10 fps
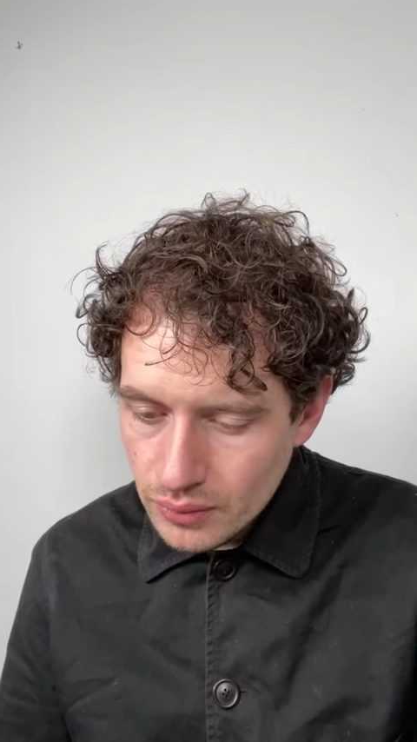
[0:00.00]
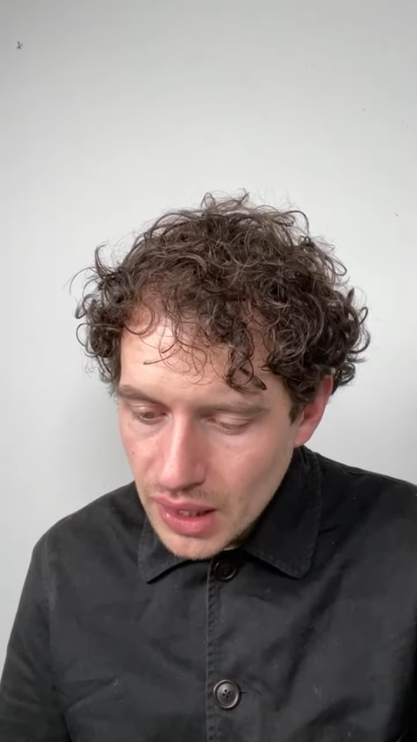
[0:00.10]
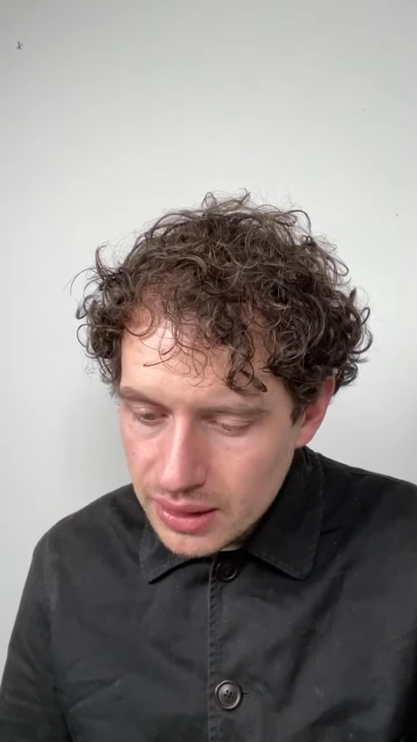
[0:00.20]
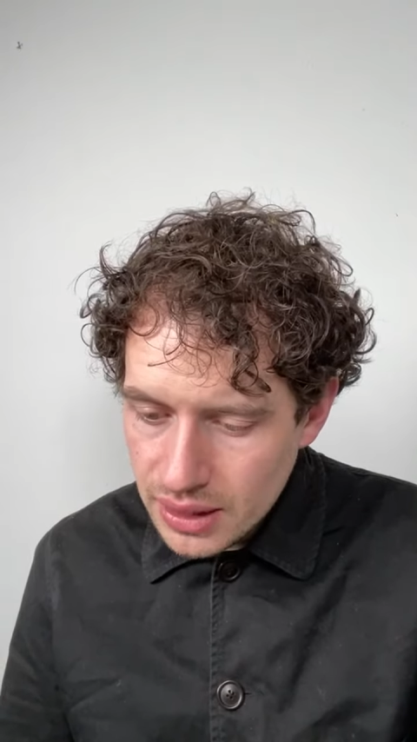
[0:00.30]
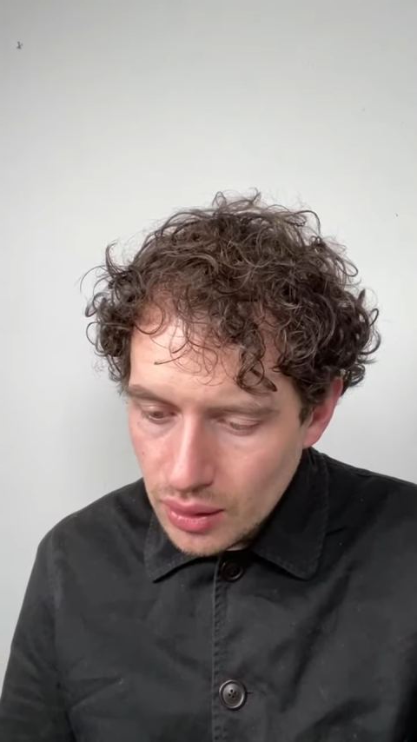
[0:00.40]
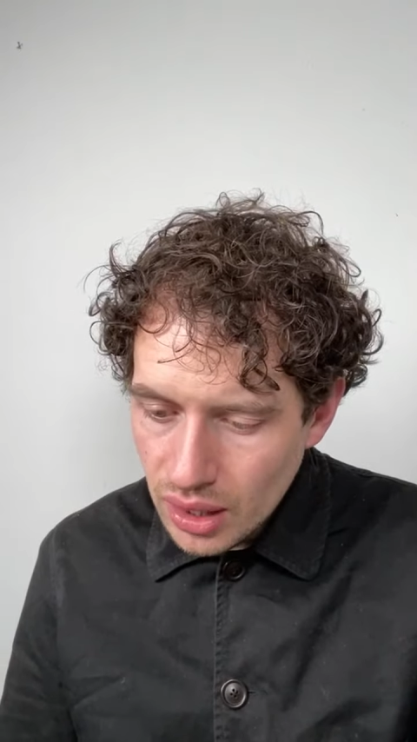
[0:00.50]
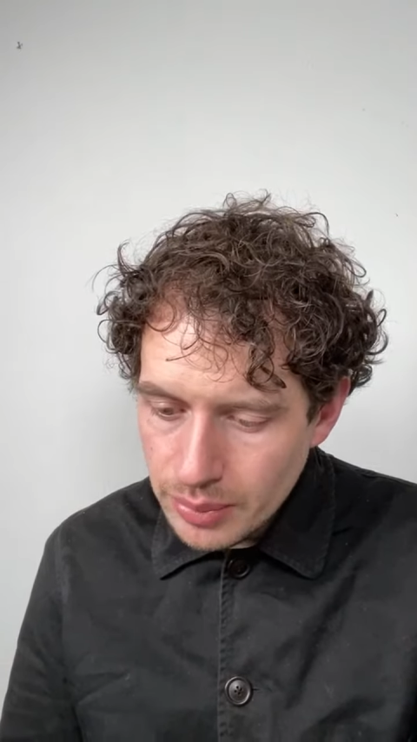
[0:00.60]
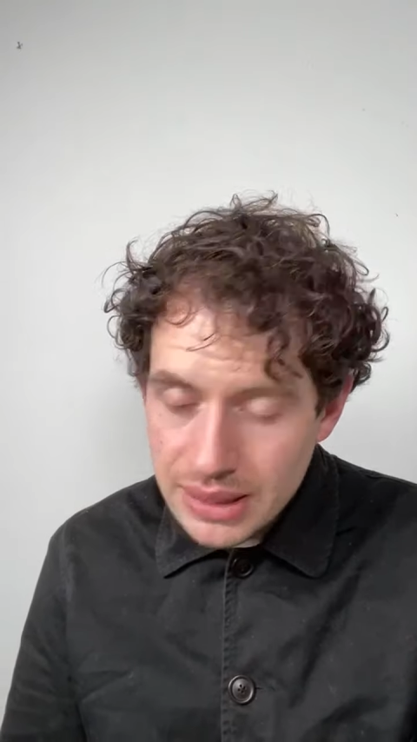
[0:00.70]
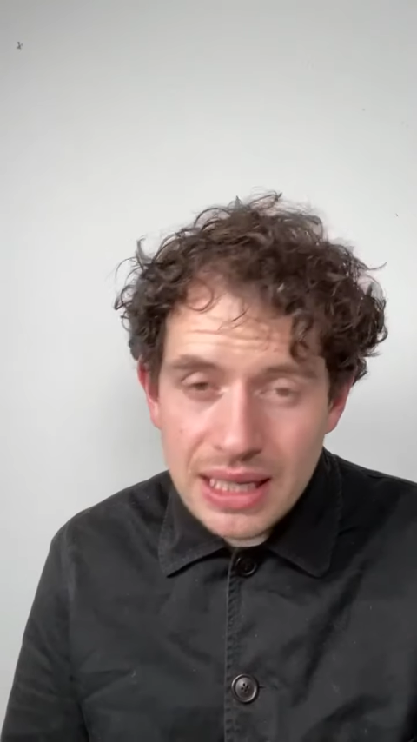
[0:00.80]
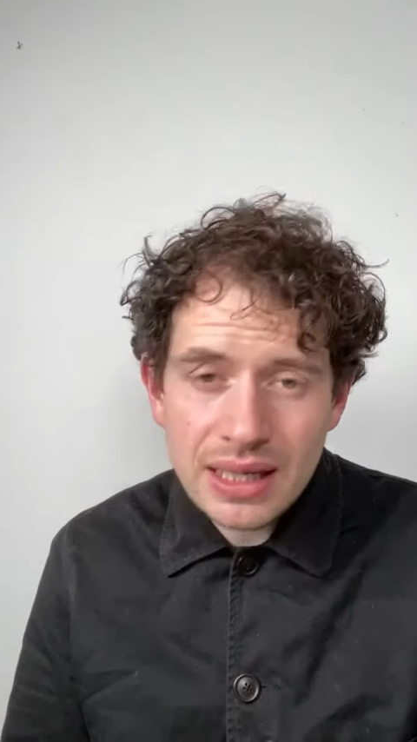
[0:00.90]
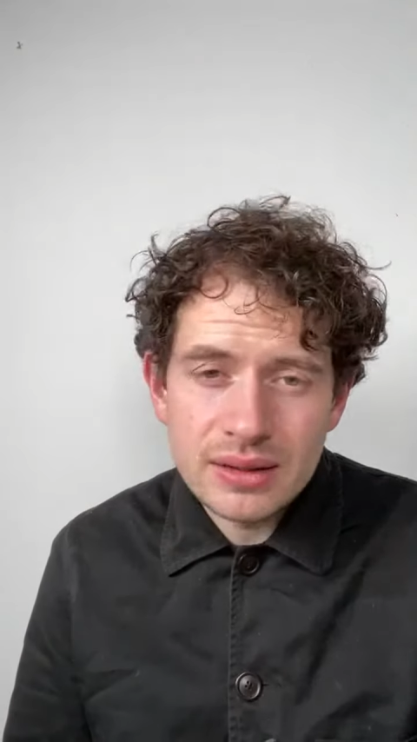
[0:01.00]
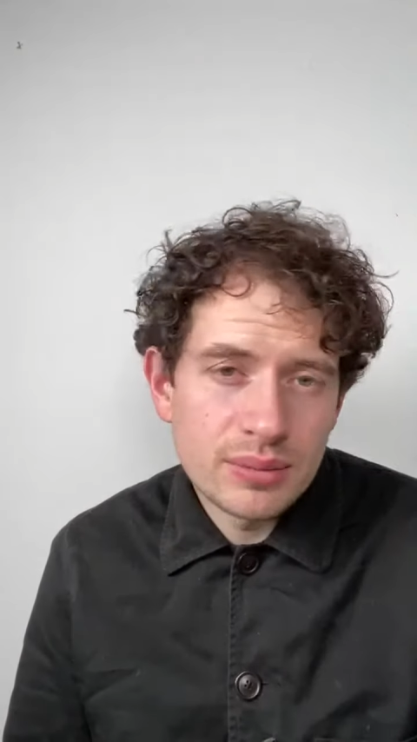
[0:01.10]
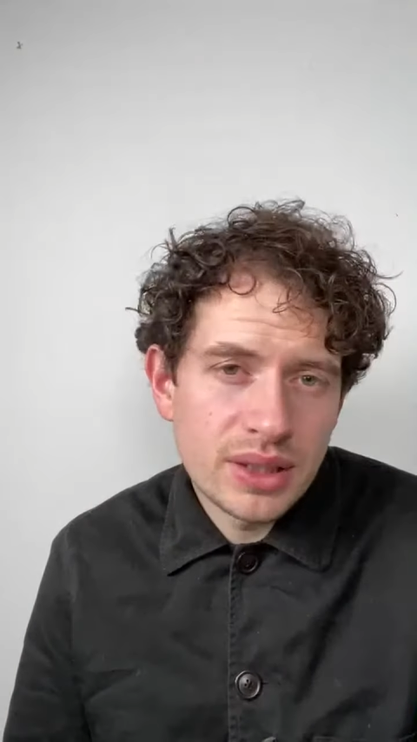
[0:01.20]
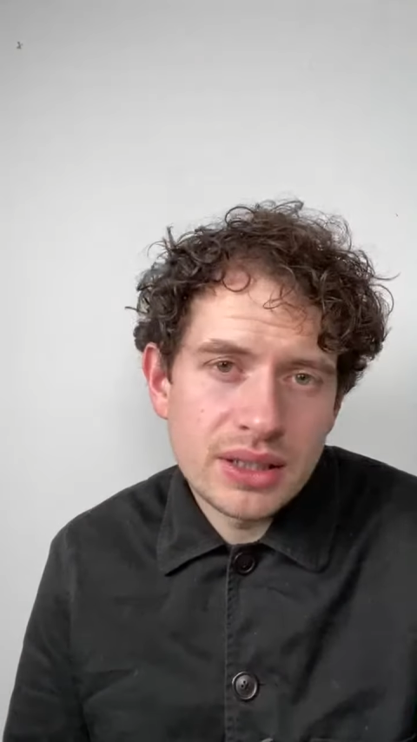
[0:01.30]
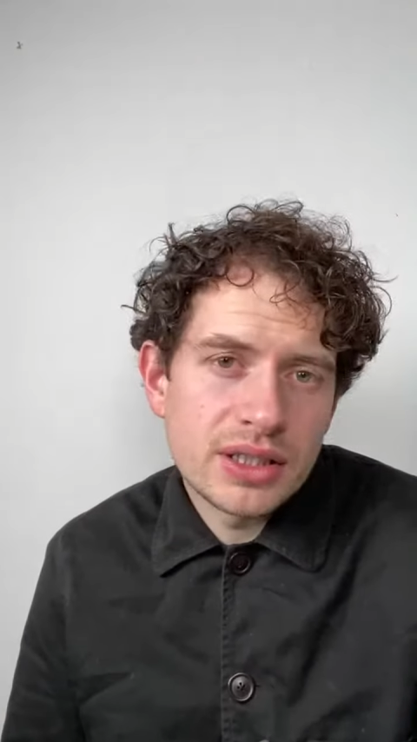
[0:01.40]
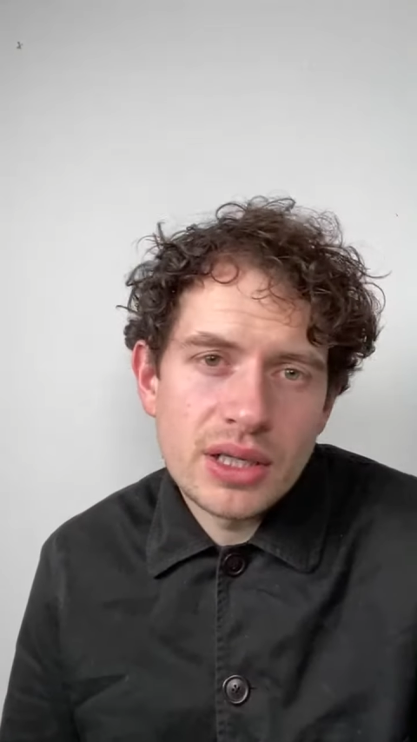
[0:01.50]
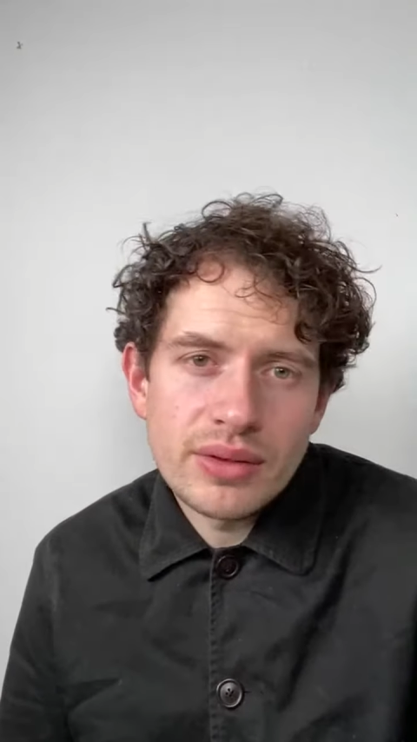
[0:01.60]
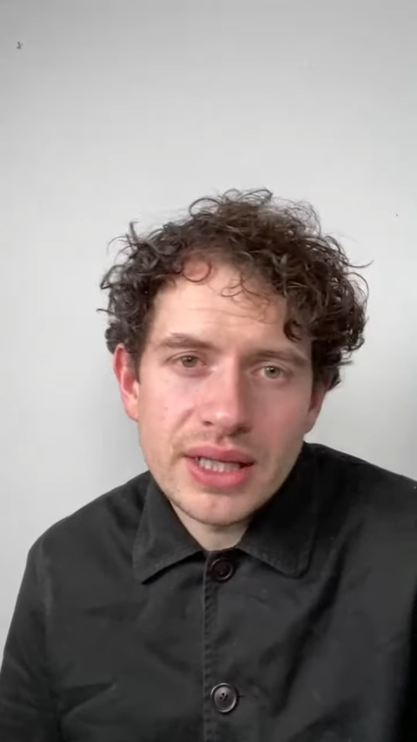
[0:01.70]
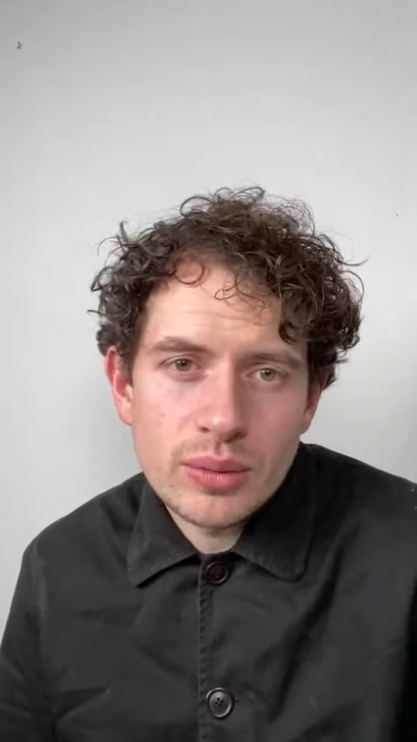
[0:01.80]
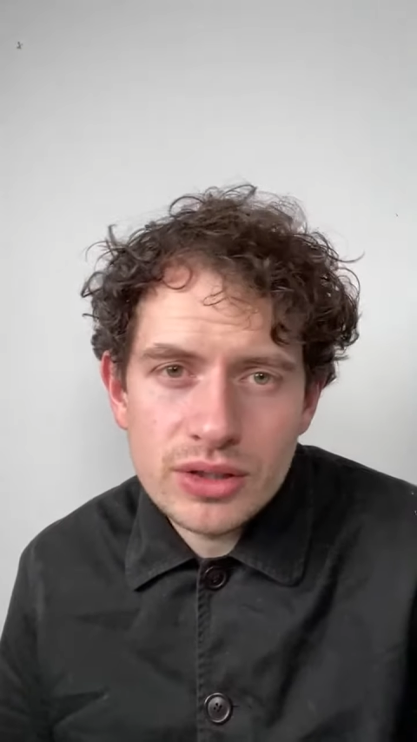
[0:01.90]
There's no harm in telling them that you don't
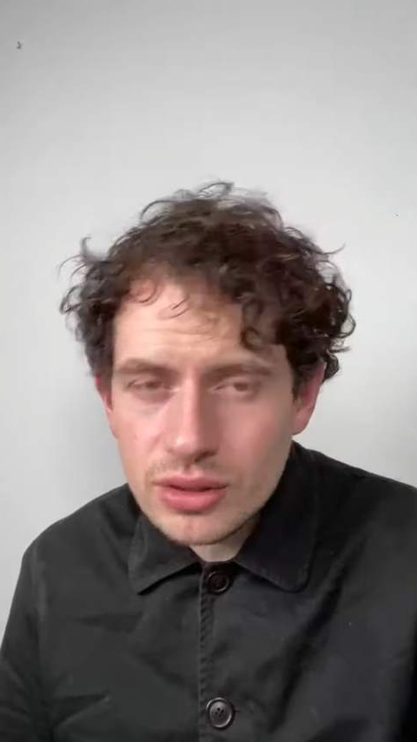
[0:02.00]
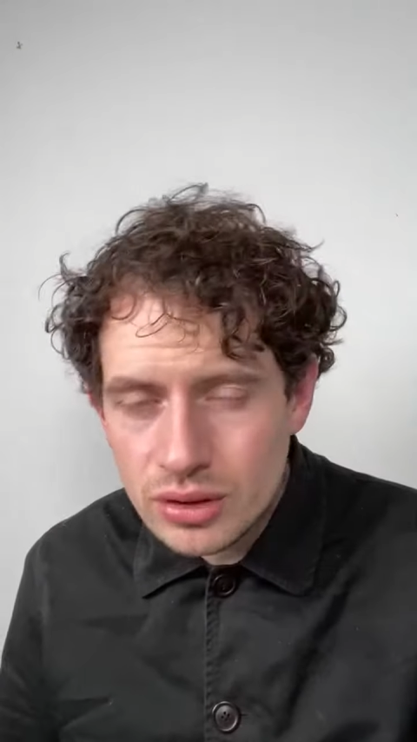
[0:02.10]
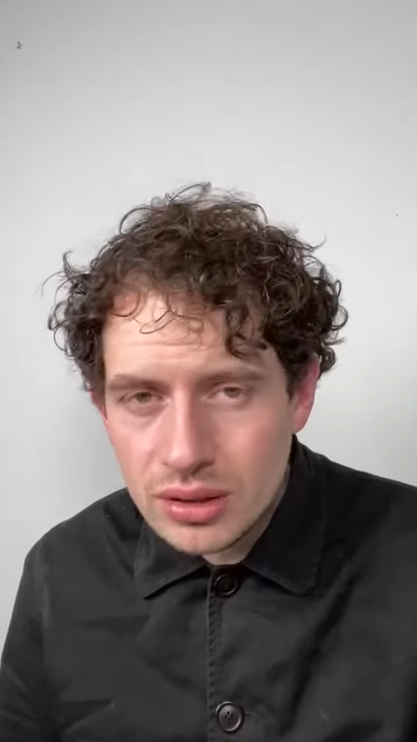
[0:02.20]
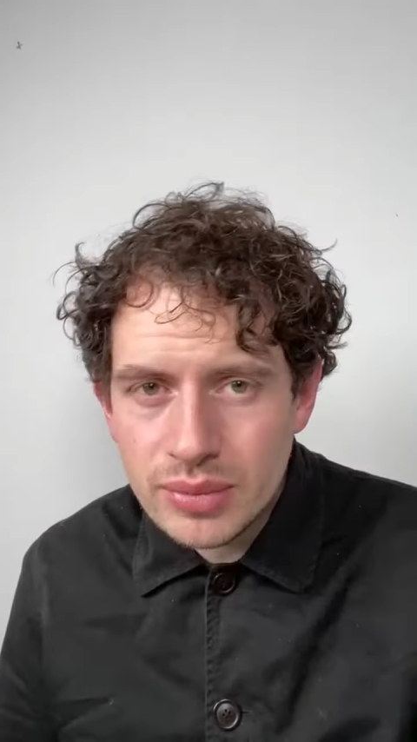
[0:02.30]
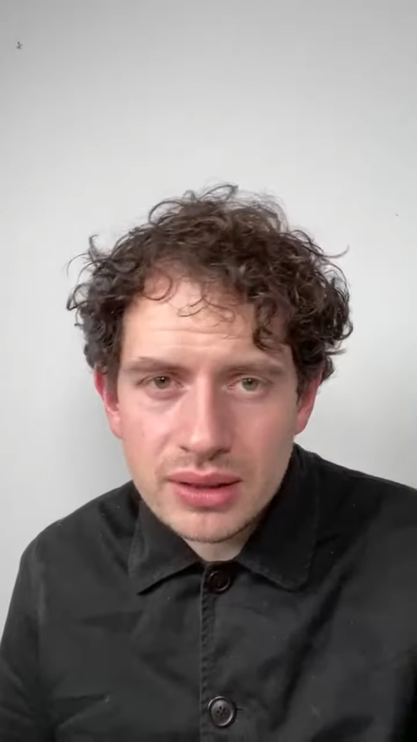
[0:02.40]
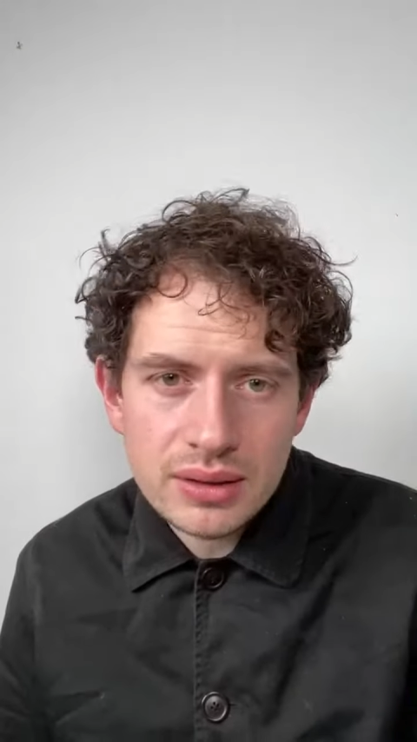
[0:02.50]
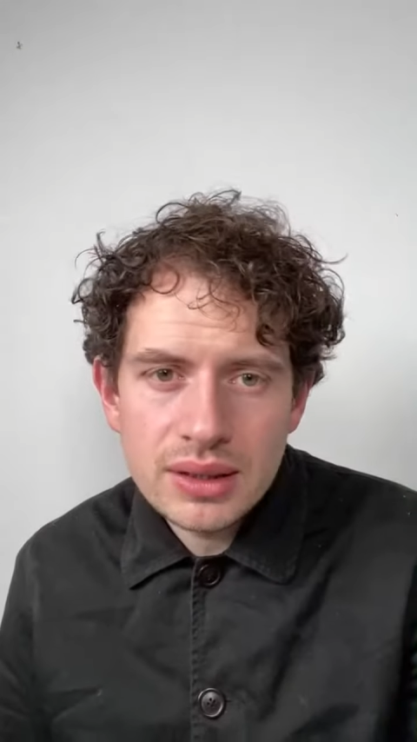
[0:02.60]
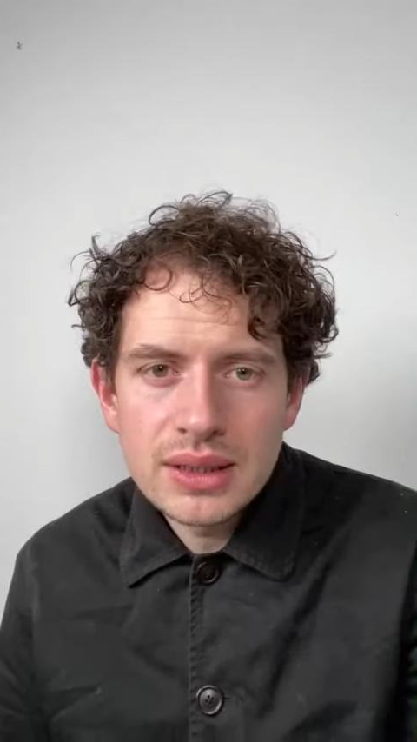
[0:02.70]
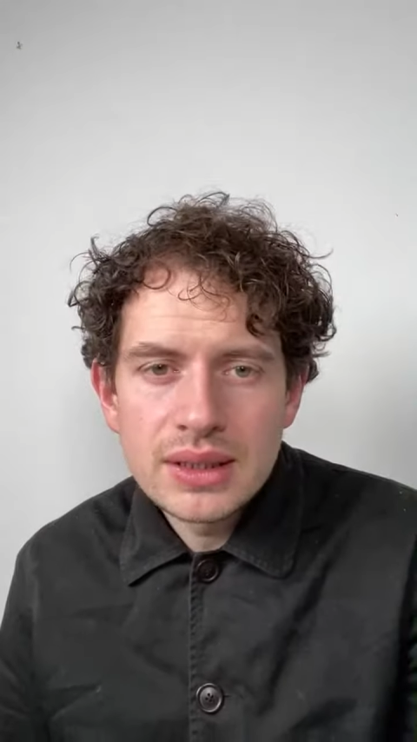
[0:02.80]
think it will suit them, and